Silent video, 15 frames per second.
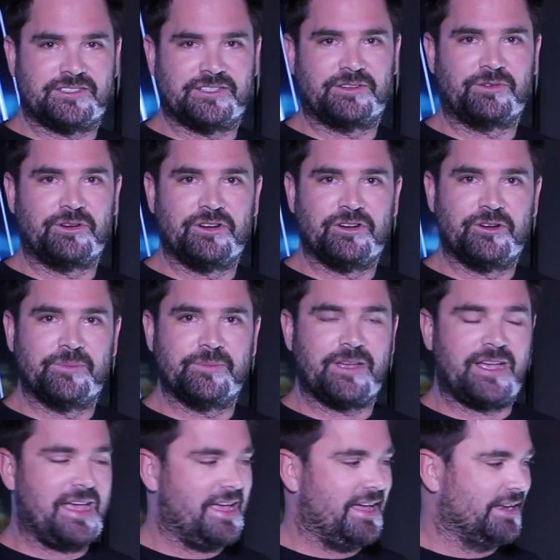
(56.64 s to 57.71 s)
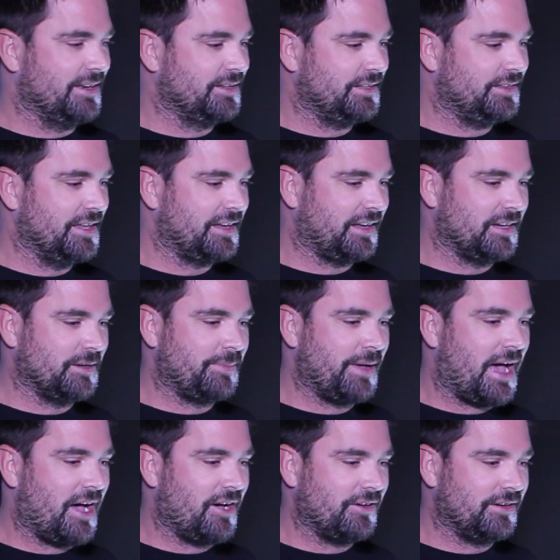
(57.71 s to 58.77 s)
in a room and thinking
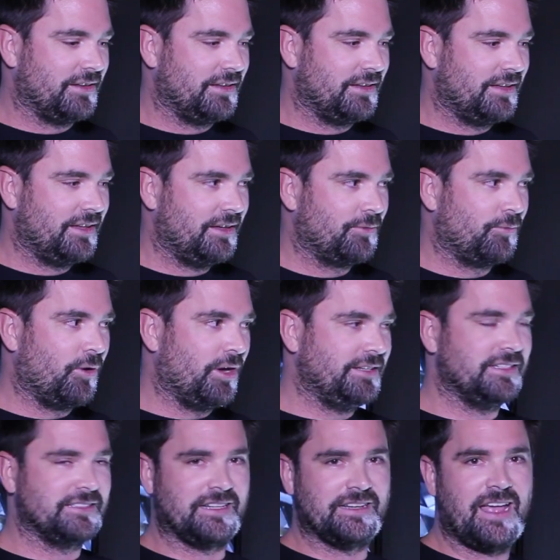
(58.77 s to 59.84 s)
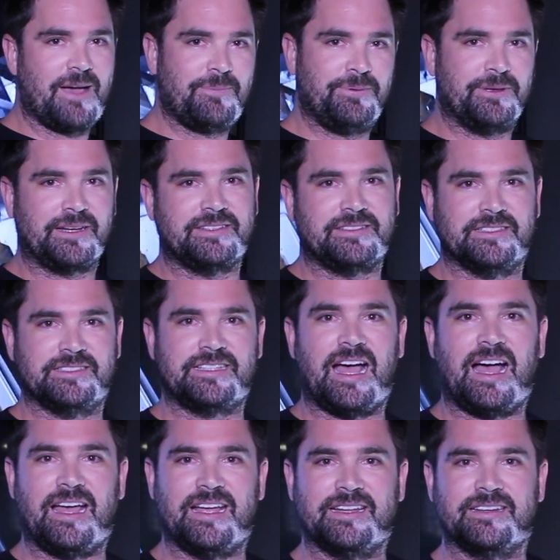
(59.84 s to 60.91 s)
about what does an epic
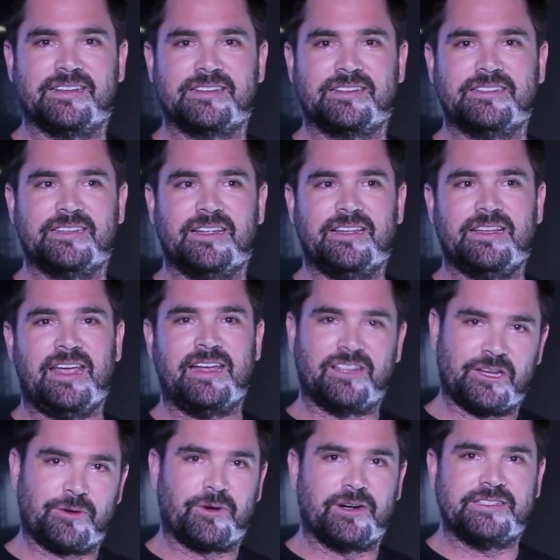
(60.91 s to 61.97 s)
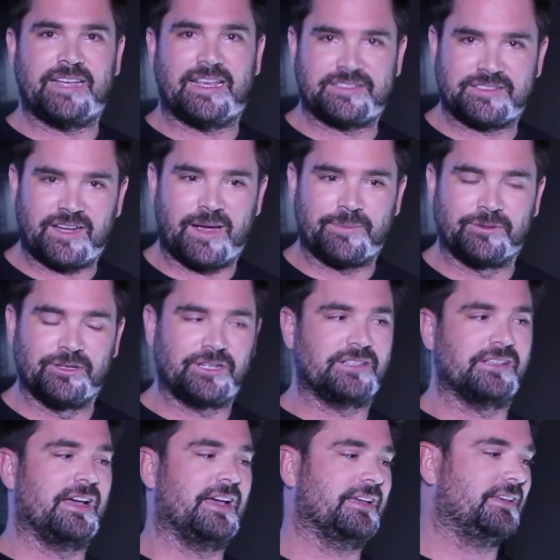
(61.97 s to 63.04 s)
design Alienware desktop look
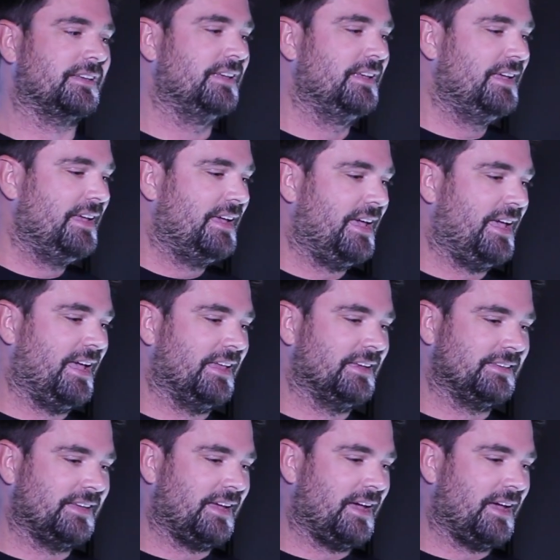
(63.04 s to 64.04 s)
like. And